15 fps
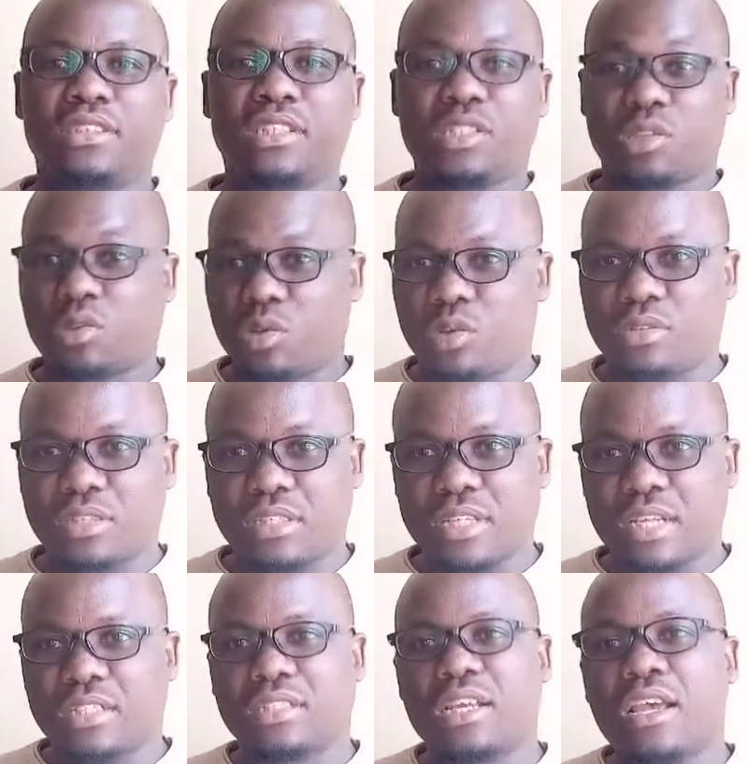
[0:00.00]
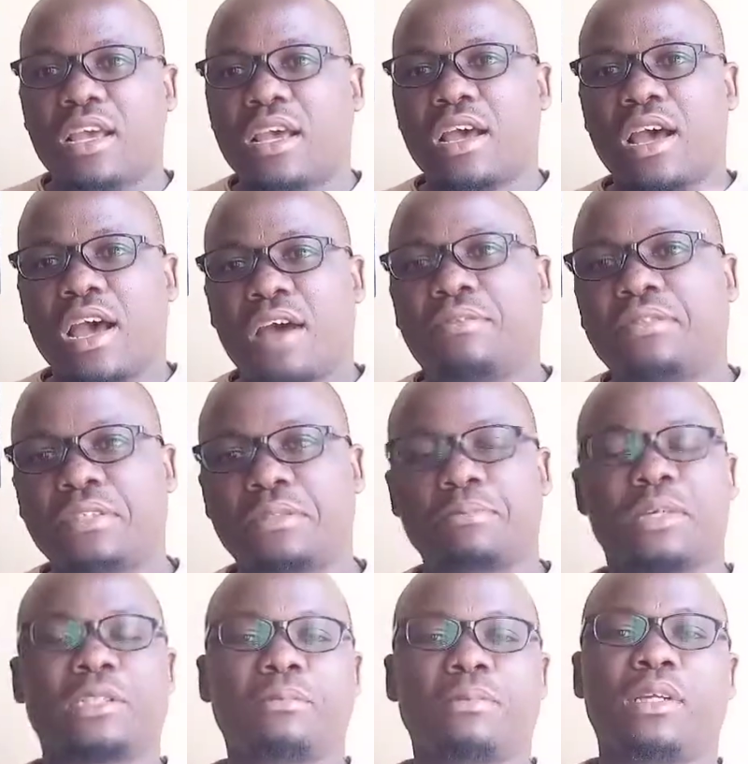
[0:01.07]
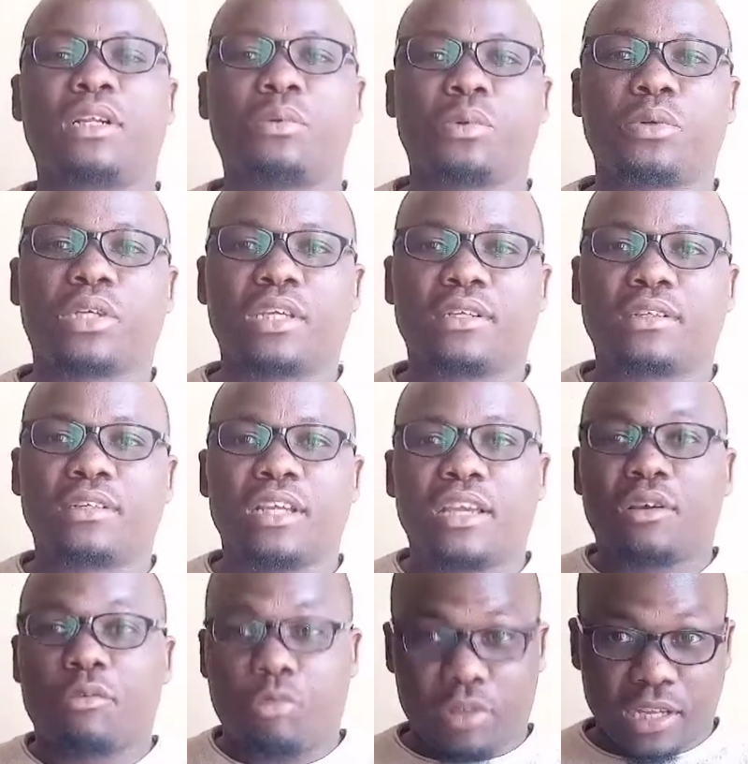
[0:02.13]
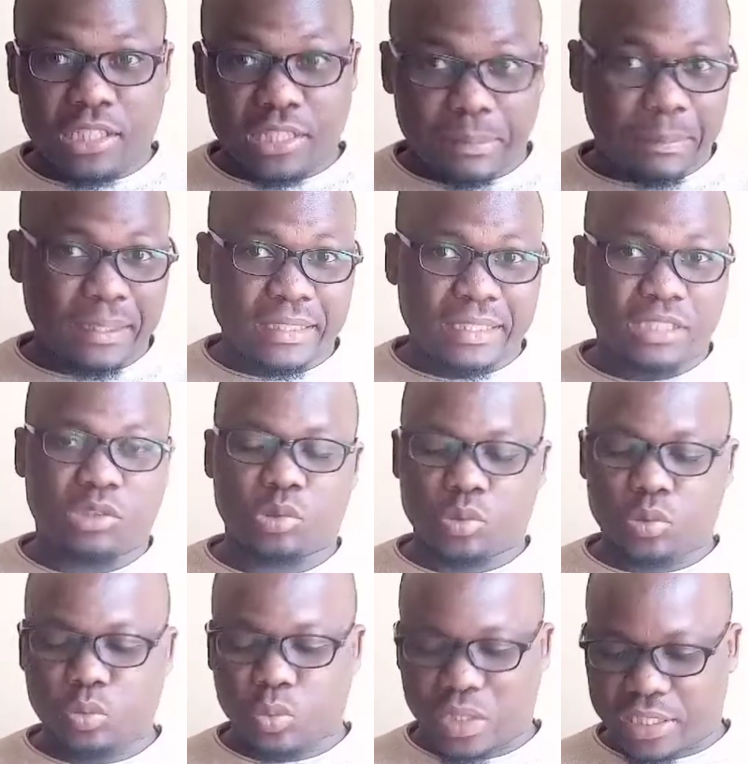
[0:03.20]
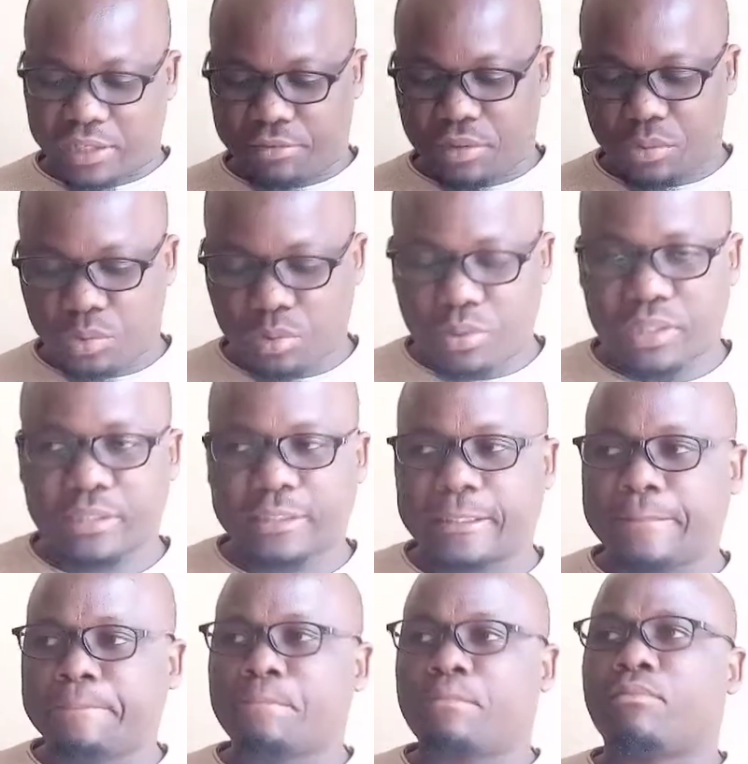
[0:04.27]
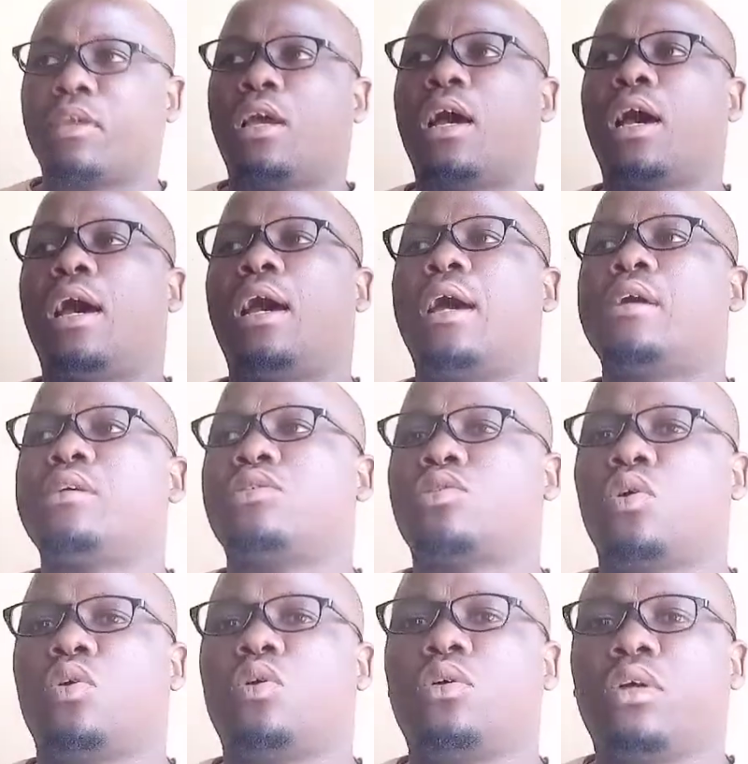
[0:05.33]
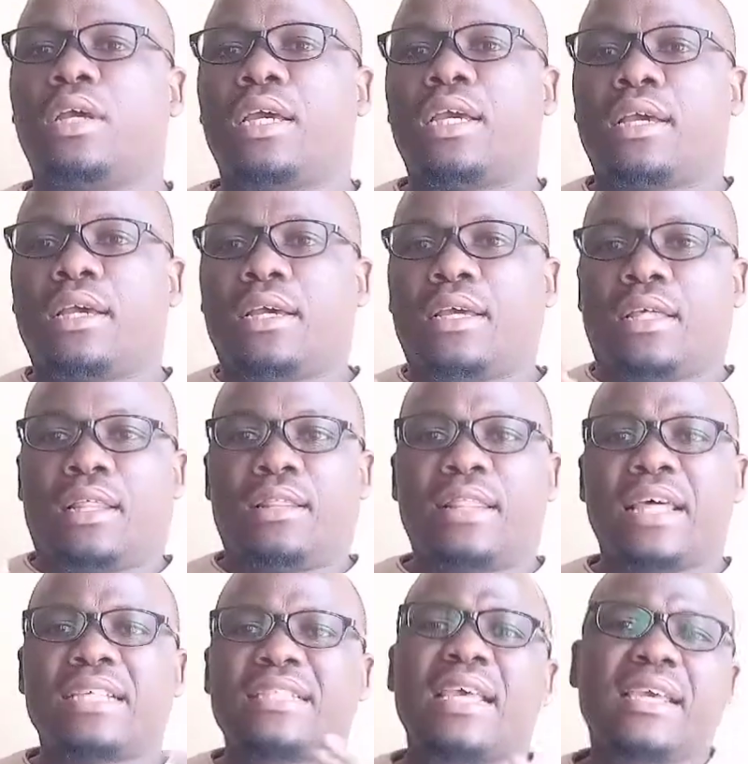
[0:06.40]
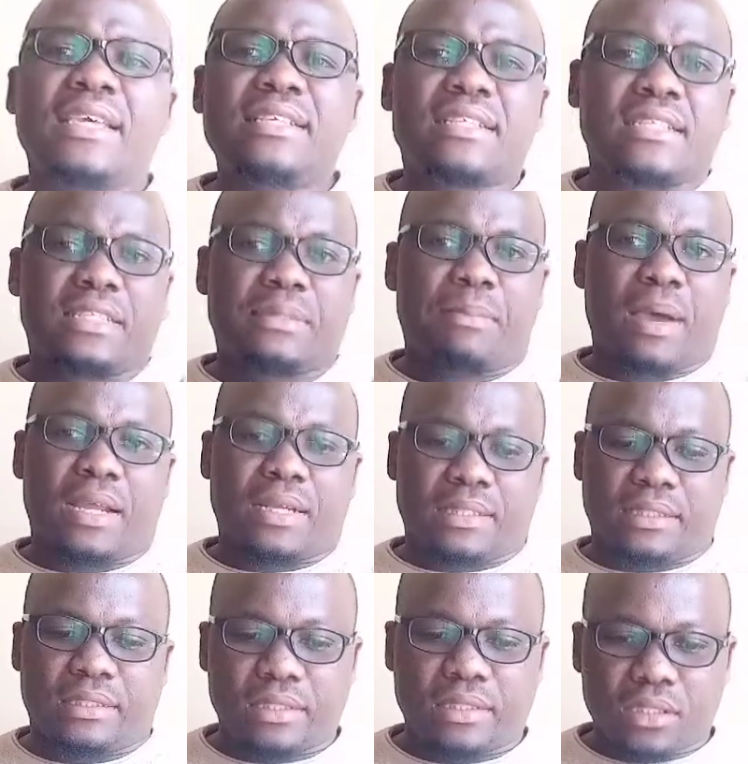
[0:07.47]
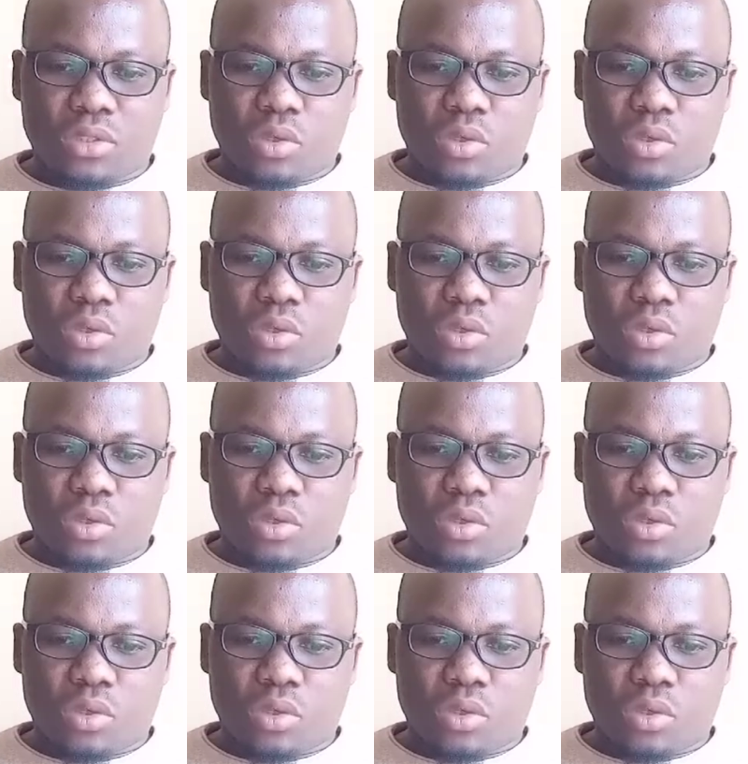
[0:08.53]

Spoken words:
discloses that I have this much money, we can spend it to whatever we want. So that's the easiest part,